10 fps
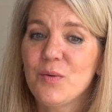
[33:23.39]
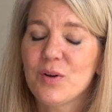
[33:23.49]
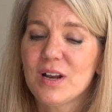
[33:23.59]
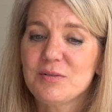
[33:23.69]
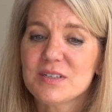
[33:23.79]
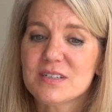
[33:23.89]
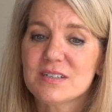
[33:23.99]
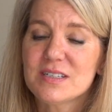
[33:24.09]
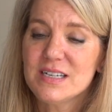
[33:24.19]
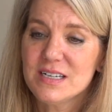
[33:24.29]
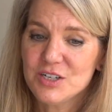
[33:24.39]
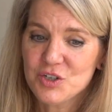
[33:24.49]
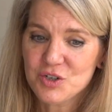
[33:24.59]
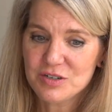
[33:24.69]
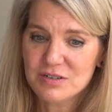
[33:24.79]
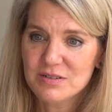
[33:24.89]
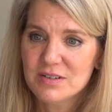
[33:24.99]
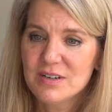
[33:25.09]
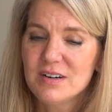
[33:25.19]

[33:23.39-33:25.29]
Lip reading: when I was a teenager,